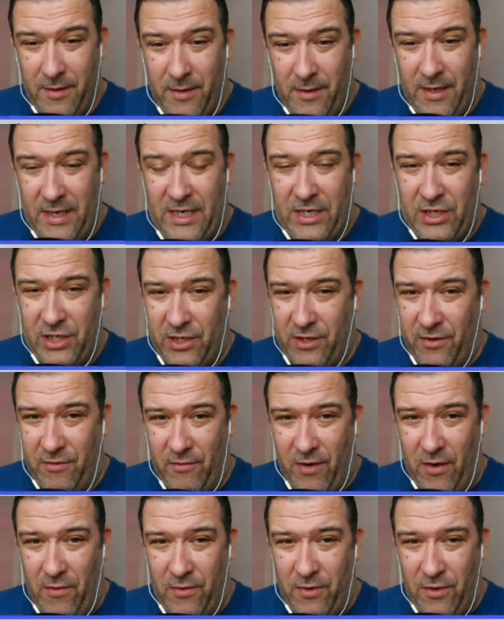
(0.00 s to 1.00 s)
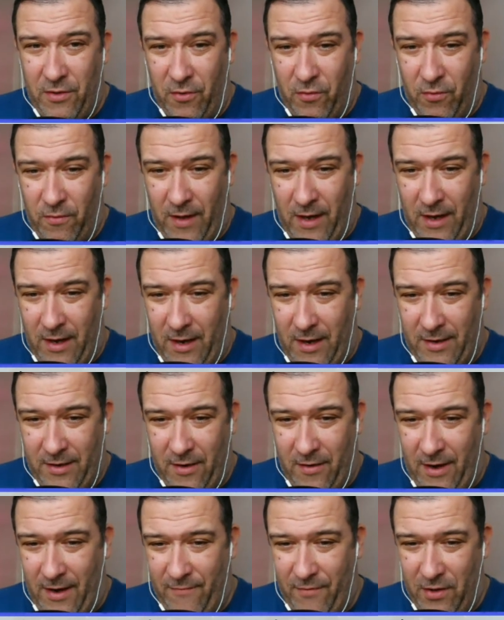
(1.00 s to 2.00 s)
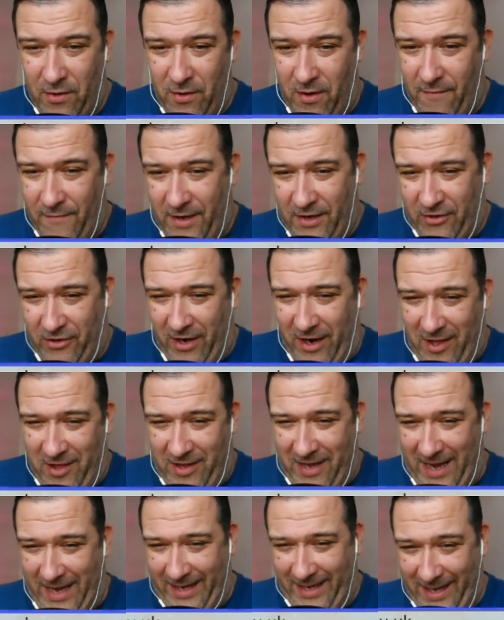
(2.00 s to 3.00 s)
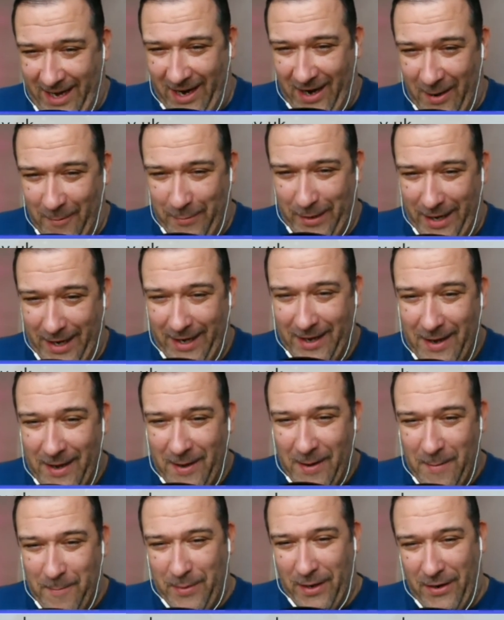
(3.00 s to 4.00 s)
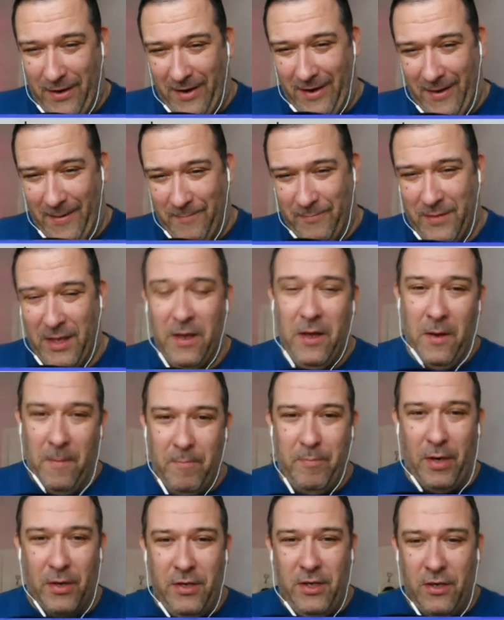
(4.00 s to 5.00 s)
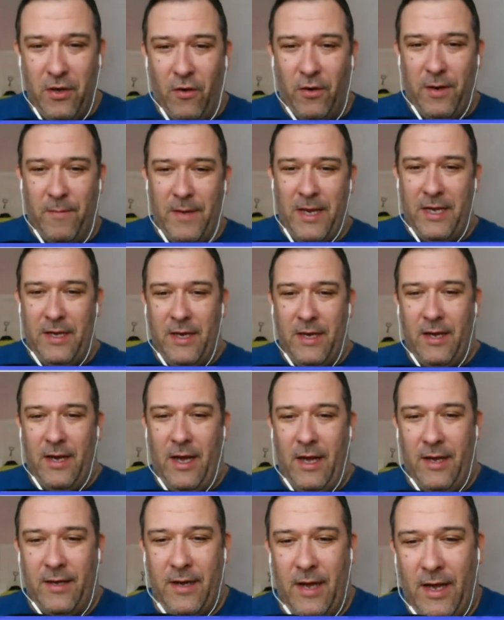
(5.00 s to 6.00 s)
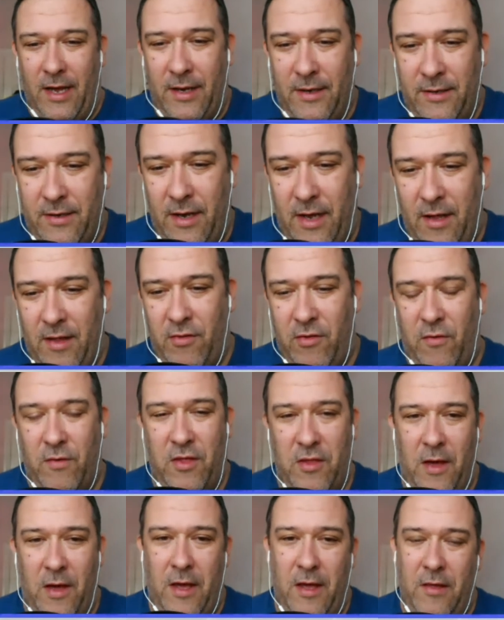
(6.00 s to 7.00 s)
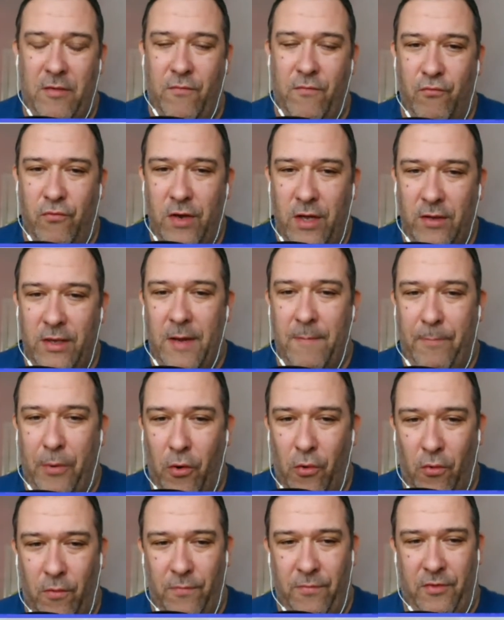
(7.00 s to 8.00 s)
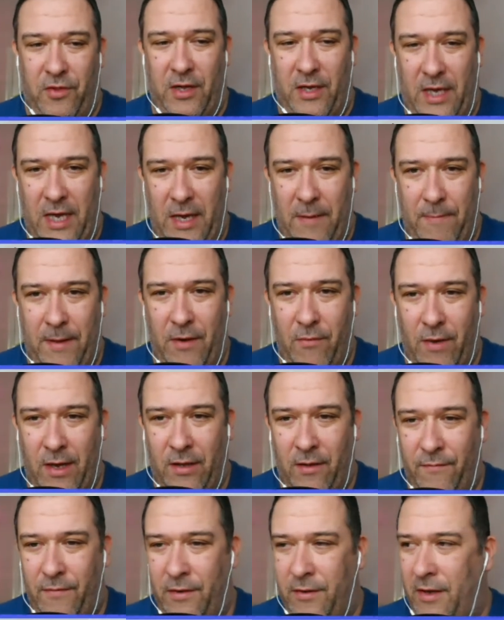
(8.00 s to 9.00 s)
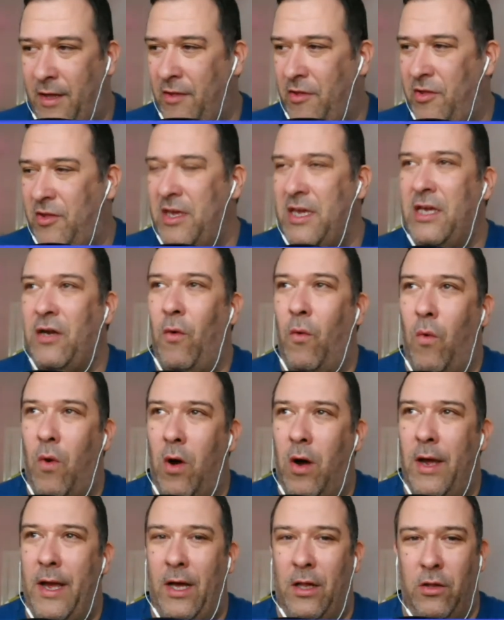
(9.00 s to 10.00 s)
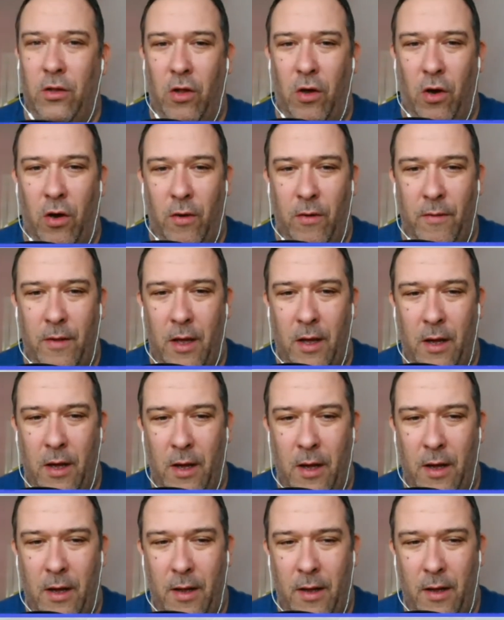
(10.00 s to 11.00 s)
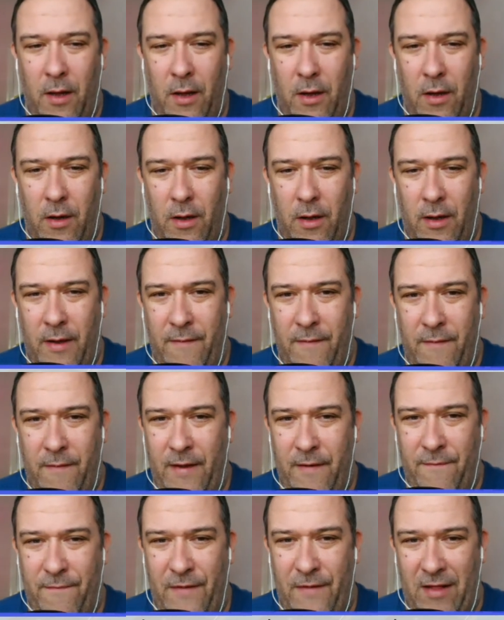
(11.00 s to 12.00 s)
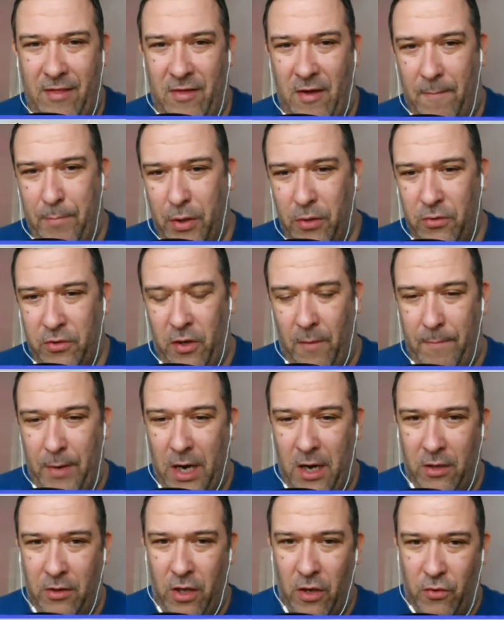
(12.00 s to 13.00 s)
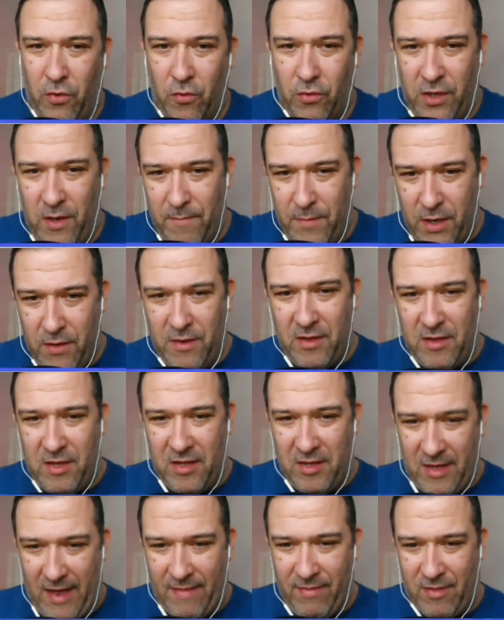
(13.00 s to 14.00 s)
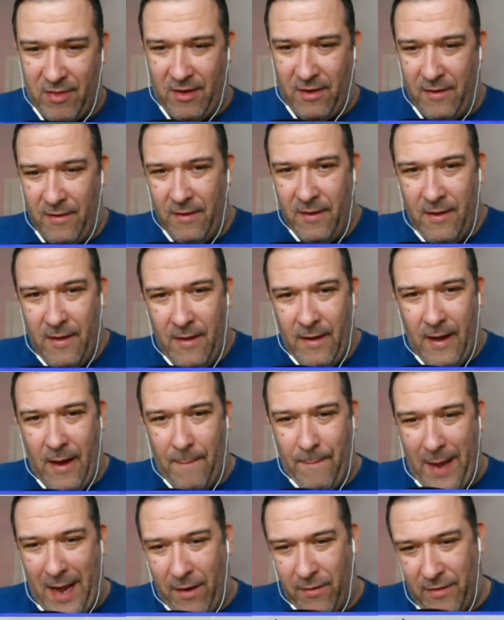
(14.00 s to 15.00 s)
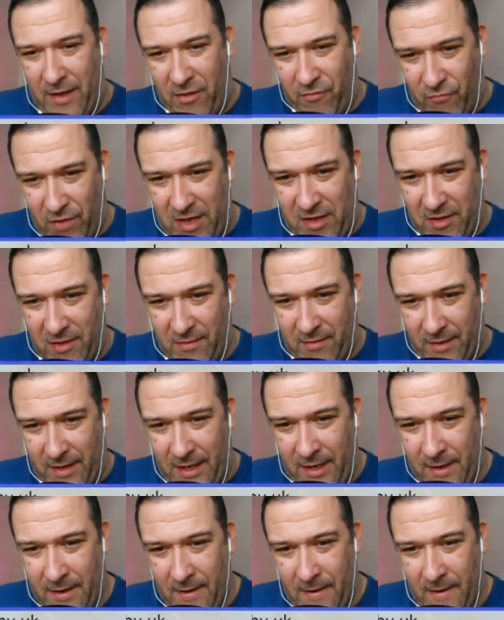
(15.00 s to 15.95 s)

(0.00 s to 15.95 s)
Each to their own and all that. I don't have a lot of interest in carpet, no. But you know what I mean, and it's really important to keep it relevant. I see quite a lot. In fact, I pulled up our local community centre about this recently.